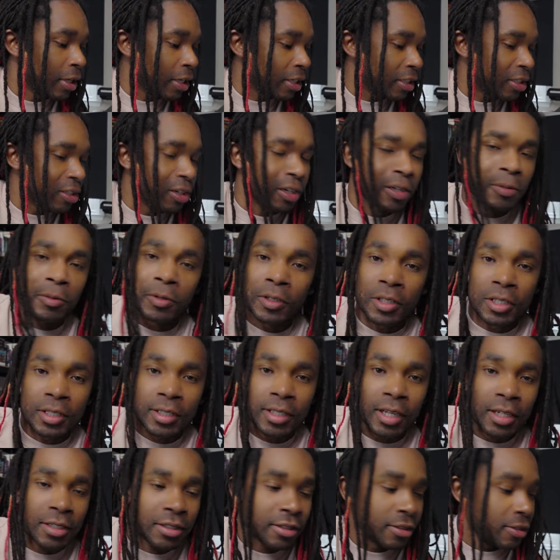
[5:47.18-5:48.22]
like starting one of these
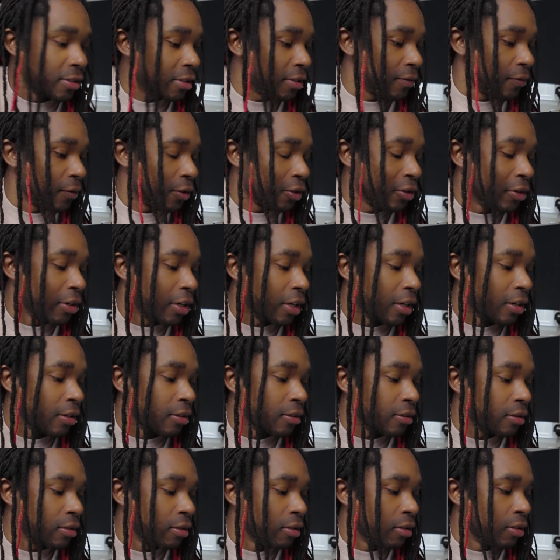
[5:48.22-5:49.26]
sections is figuring
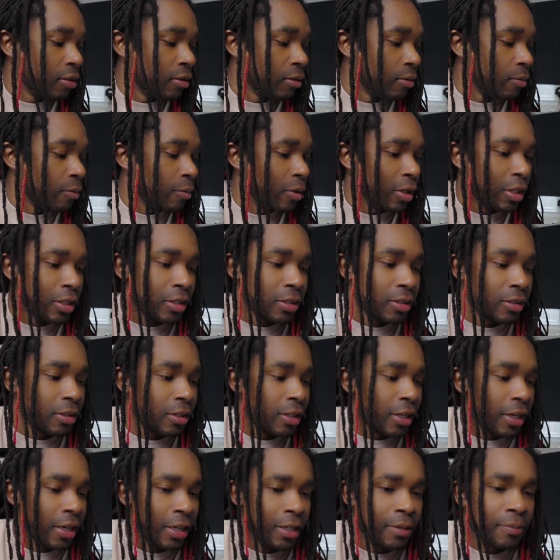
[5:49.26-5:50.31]
out what
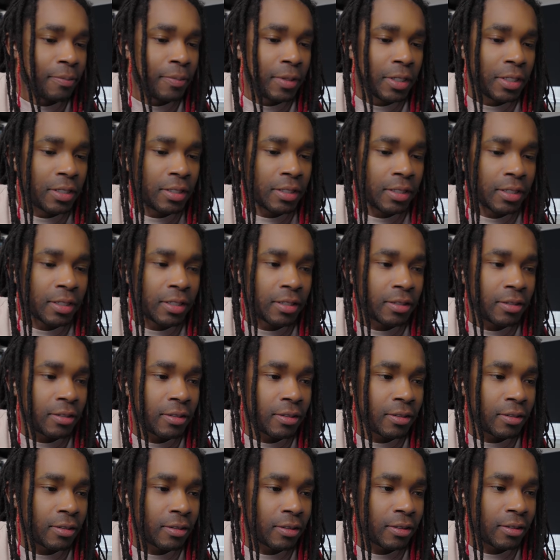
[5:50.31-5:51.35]
the end piece
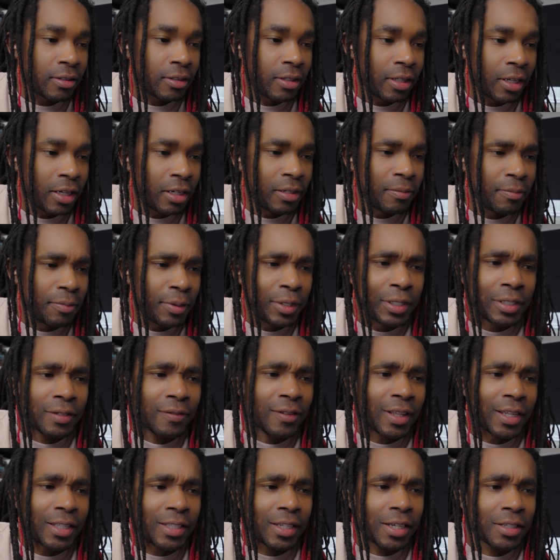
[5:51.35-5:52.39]
is, the end piece
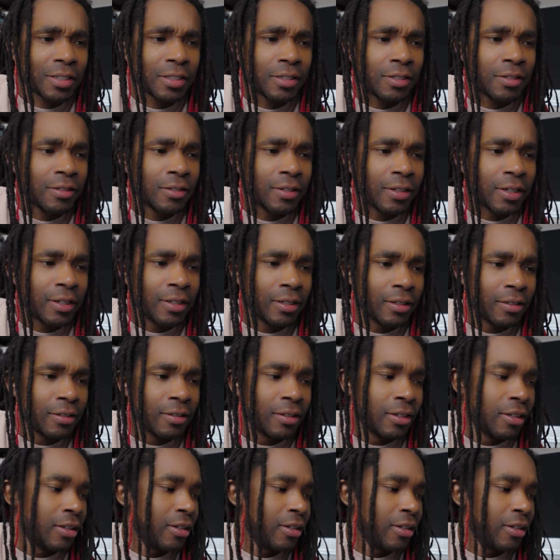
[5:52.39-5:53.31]
of that section, and